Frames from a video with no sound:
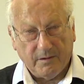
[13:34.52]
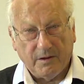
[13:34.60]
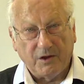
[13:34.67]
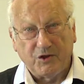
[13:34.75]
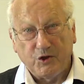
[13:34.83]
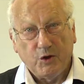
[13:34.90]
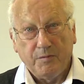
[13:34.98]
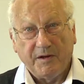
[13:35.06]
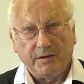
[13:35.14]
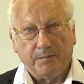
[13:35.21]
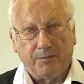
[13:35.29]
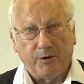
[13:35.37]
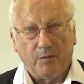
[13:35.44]
Assuming
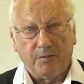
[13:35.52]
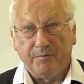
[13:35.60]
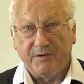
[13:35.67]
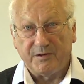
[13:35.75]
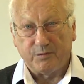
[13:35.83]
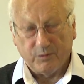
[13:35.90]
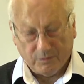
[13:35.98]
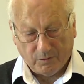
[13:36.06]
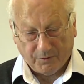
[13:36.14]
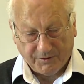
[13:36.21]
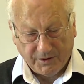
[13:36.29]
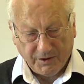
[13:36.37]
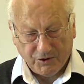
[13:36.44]
the problem is,
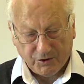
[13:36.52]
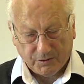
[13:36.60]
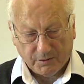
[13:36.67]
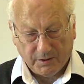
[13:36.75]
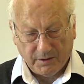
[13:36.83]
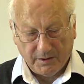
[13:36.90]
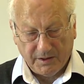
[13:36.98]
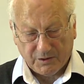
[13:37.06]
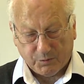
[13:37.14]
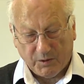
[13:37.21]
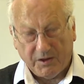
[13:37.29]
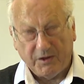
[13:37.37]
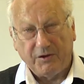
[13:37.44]
or the issue is
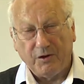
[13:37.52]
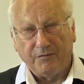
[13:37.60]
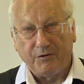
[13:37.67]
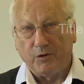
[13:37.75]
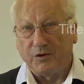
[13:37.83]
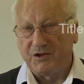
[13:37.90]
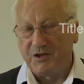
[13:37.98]
worthy of your